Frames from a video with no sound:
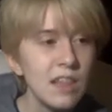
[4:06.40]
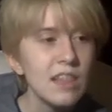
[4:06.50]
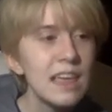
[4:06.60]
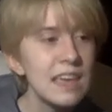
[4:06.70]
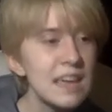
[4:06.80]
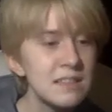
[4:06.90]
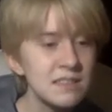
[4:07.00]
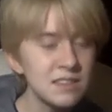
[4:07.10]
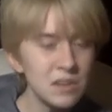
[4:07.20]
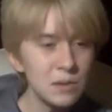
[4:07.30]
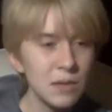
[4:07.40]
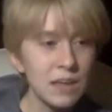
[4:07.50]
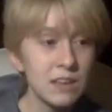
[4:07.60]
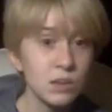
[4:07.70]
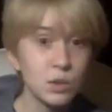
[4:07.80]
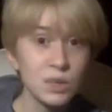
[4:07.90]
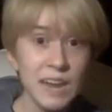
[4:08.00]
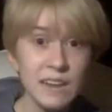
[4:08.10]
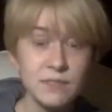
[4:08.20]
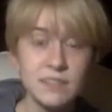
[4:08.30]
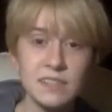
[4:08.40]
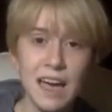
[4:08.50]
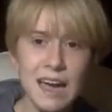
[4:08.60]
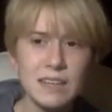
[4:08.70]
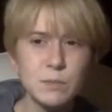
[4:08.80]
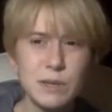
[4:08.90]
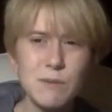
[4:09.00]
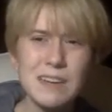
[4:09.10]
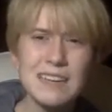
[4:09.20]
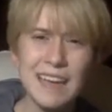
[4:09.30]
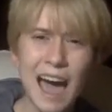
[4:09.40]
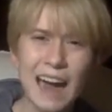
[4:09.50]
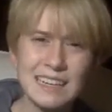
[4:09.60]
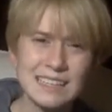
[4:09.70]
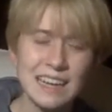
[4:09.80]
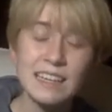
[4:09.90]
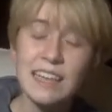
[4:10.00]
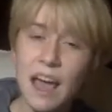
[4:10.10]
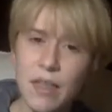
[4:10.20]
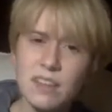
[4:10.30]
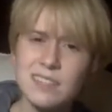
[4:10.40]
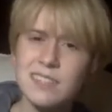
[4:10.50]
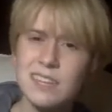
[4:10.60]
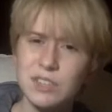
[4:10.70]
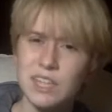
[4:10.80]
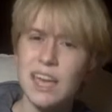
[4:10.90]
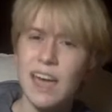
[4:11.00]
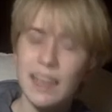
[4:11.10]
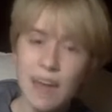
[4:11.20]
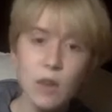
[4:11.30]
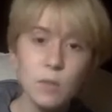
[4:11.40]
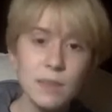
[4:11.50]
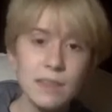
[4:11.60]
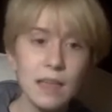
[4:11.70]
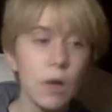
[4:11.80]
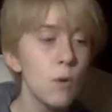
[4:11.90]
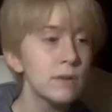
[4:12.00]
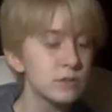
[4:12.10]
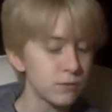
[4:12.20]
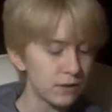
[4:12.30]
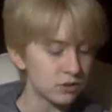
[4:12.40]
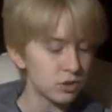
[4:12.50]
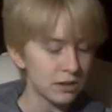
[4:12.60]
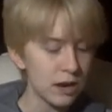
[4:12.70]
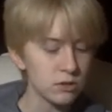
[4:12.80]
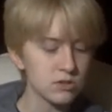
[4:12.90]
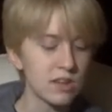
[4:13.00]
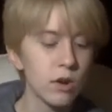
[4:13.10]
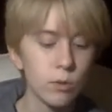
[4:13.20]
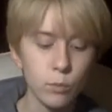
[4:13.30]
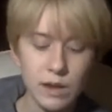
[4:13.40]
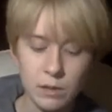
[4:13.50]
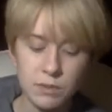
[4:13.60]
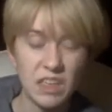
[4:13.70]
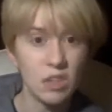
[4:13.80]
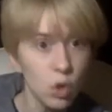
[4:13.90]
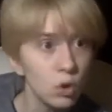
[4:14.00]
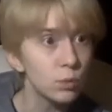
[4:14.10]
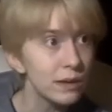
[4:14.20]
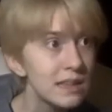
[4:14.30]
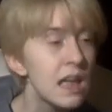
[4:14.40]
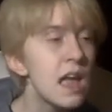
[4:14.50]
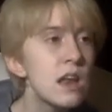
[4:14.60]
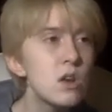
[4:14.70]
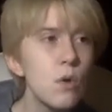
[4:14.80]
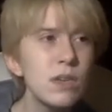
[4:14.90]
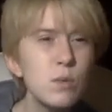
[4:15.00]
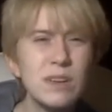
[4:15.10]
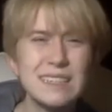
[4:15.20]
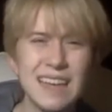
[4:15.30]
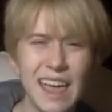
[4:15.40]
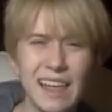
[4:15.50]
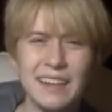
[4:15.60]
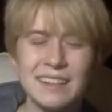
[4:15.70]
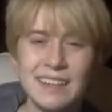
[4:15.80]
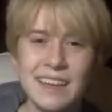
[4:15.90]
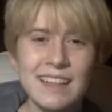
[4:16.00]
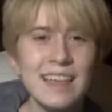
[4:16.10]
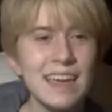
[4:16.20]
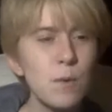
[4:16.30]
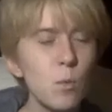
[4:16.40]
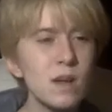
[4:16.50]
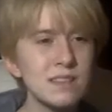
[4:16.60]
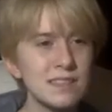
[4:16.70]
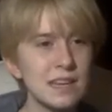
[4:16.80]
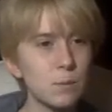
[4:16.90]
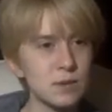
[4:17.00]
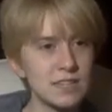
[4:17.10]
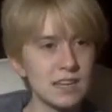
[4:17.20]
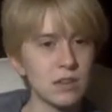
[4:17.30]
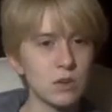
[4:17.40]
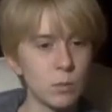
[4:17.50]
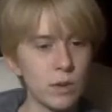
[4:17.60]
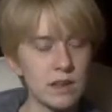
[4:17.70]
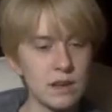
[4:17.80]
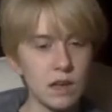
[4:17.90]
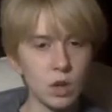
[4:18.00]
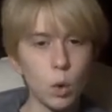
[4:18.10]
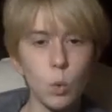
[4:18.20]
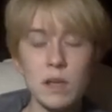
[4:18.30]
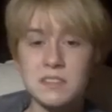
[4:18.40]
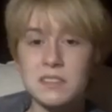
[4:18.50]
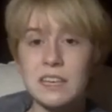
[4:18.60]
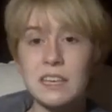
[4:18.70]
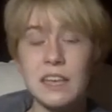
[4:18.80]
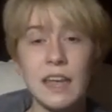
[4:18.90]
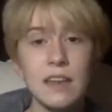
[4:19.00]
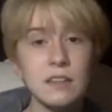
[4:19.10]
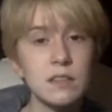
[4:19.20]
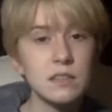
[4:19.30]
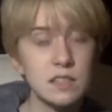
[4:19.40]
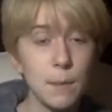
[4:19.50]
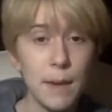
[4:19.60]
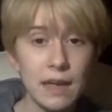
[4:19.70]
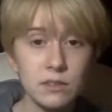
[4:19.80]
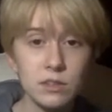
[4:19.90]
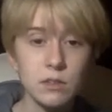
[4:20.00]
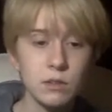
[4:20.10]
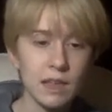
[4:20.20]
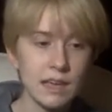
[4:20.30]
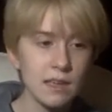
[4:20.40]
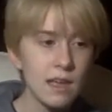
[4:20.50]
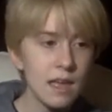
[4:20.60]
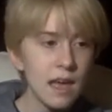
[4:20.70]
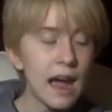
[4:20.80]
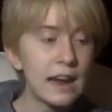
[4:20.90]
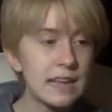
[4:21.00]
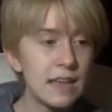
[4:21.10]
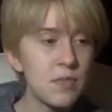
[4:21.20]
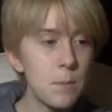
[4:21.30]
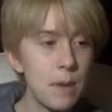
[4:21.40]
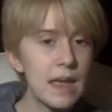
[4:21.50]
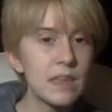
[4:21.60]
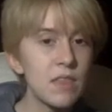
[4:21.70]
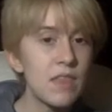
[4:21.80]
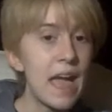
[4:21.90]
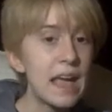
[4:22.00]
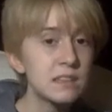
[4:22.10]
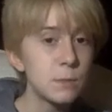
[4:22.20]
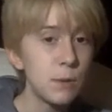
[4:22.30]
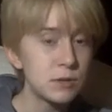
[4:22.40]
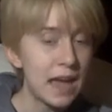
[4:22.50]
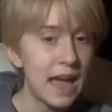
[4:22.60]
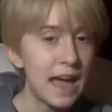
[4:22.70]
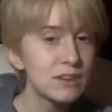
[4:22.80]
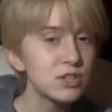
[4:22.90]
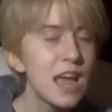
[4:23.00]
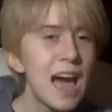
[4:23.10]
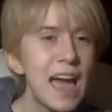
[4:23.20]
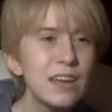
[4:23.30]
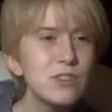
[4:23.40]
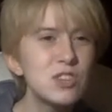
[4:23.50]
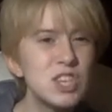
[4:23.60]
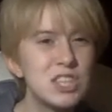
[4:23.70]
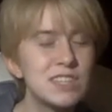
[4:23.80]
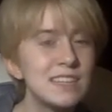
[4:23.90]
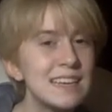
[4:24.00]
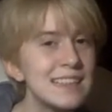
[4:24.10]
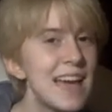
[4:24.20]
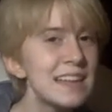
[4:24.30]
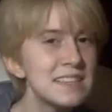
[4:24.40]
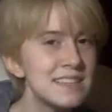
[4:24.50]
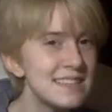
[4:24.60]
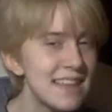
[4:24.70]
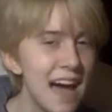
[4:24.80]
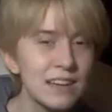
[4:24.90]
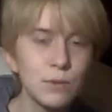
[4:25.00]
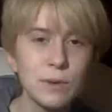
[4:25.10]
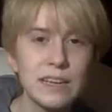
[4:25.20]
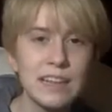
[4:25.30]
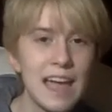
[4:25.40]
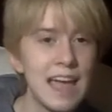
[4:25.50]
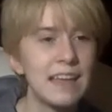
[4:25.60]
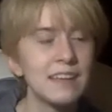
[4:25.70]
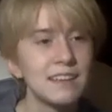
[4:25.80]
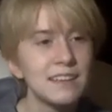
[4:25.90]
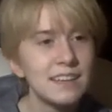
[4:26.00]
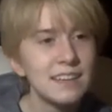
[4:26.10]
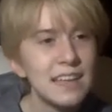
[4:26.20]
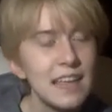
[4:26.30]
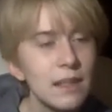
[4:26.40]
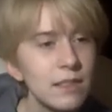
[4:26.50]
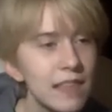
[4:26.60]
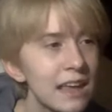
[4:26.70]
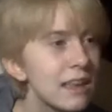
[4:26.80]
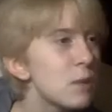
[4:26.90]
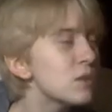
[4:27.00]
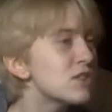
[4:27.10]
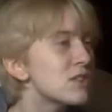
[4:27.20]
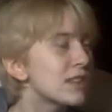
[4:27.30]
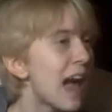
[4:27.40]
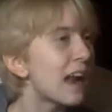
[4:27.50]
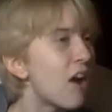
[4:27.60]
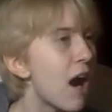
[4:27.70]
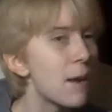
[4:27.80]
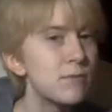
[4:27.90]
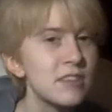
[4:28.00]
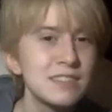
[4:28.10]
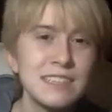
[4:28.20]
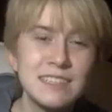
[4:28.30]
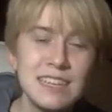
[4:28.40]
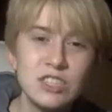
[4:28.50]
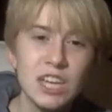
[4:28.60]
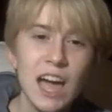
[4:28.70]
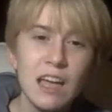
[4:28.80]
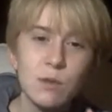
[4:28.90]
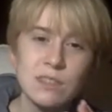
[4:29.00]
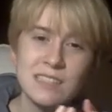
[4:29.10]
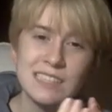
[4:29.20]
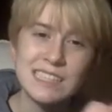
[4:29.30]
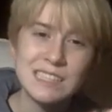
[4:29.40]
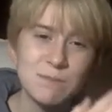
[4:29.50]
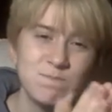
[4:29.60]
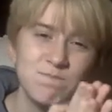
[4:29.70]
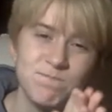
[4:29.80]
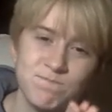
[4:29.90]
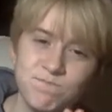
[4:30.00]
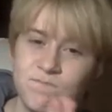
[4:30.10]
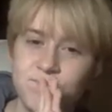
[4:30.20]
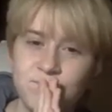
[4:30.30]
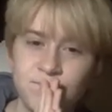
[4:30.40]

like, it's still, like, creative designs, but you can kind of tell, yeah, that's CGI. And I don't mean, like, oh, these are fictional characters that aren't real, but they look real. No, you can tell. Like, in one scene in particular, when Kowalski and Scamander are, like, hiding in the bank and then the egg's about to hatch, I could just see that is not a real egg. Like, it was just kind of obviously CGI. It was like, And